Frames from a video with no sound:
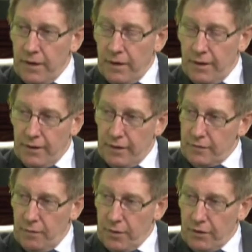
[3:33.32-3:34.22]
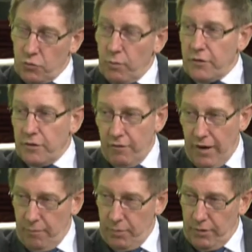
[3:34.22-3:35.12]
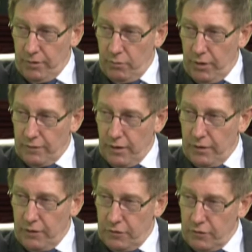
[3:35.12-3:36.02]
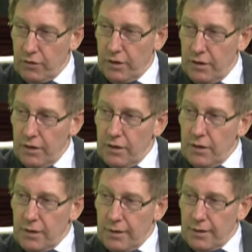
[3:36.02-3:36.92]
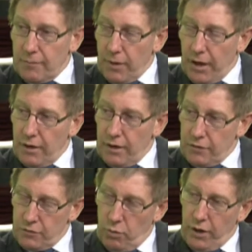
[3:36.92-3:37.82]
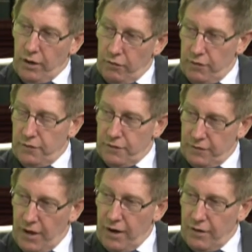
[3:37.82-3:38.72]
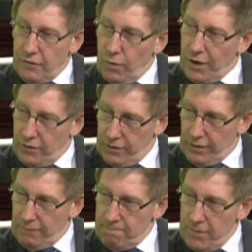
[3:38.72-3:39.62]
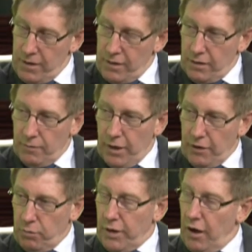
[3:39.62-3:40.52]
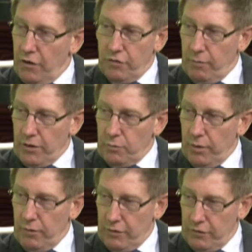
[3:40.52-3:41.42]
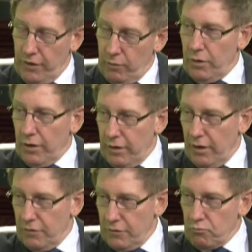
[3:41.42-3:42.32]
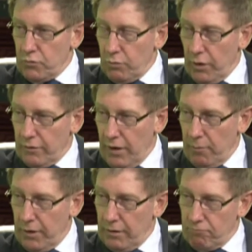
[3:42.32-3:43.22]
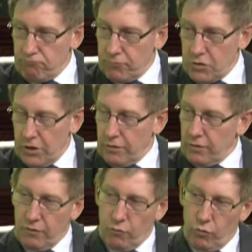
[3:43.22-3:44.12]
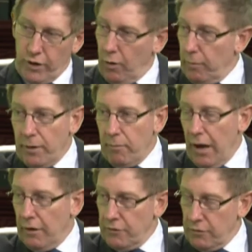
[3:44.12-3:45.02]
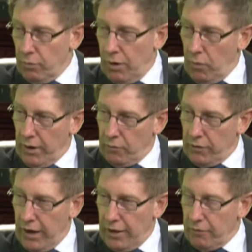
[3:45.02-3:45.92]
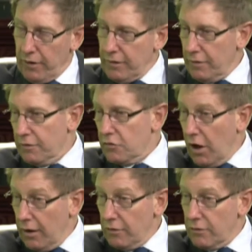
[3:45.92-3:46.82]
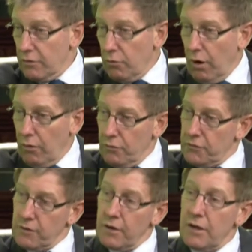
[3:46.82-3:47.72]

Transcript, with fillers: Uh, that's something that's almost never happened in mm. Queensland history. Um, getting a swing across the state is one thing, uh, but as we know from experience, frequently those swings happen in seats that have already got big margins one way or the other, and it doesn't change who holds